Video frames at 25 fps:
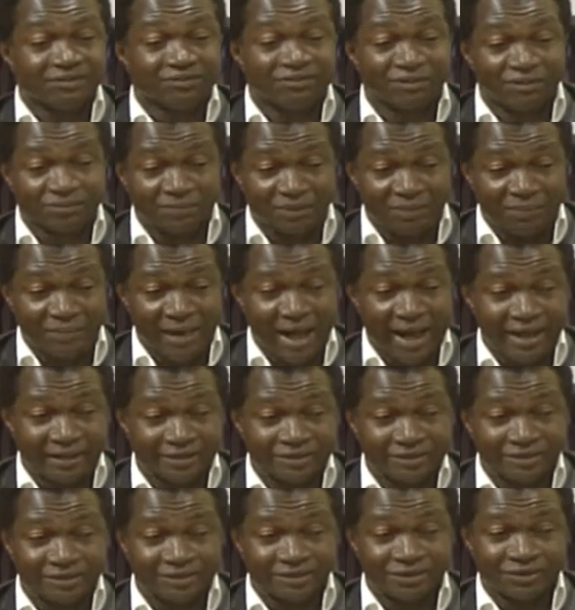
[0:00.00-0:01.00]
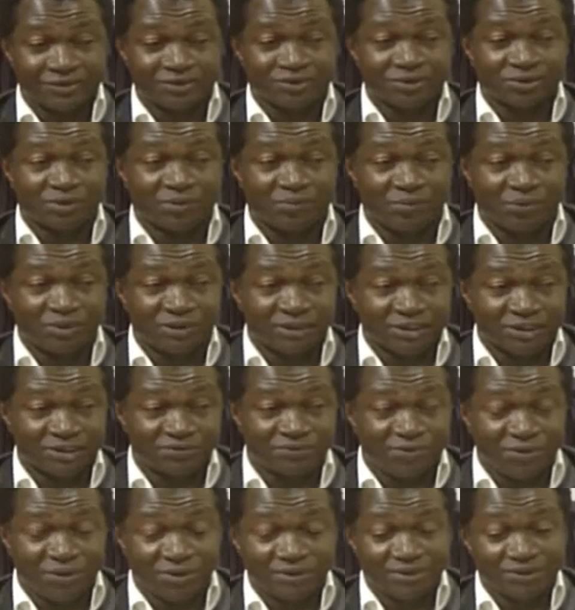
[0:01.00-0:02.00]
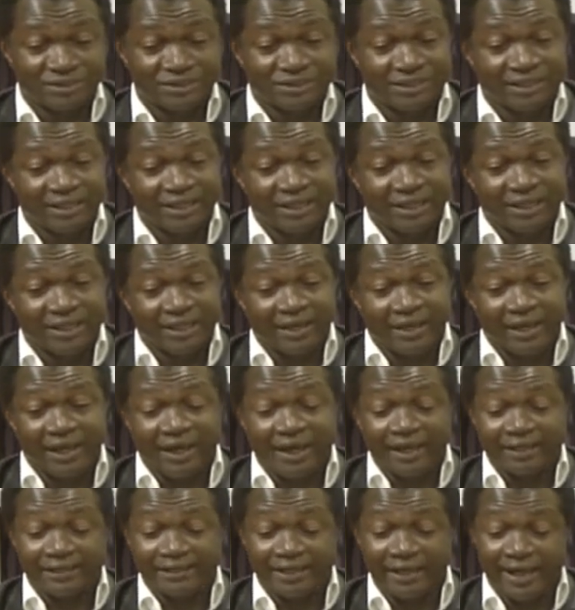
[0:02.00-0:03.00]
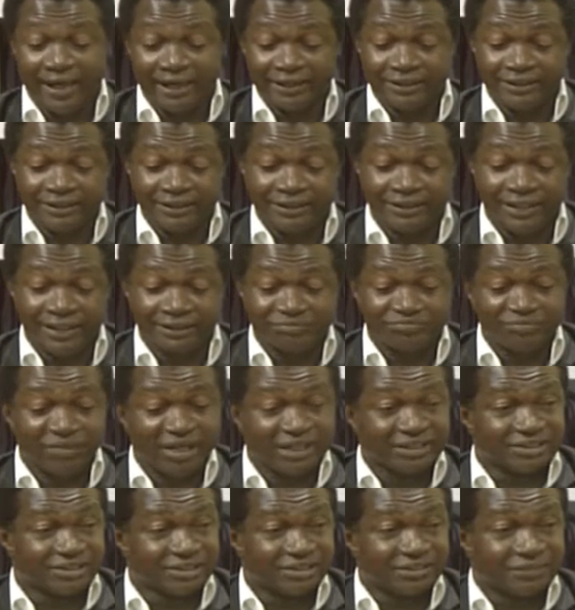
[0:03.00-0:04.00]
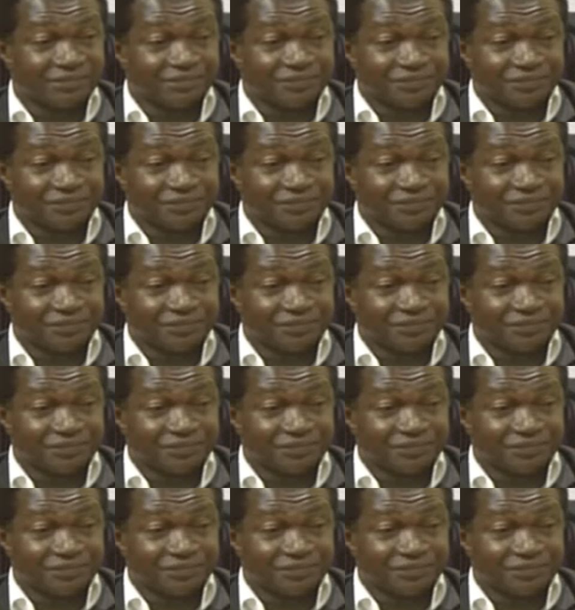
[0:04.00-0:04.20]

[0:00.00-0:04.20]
from the banks to the police force, and they hardly get much.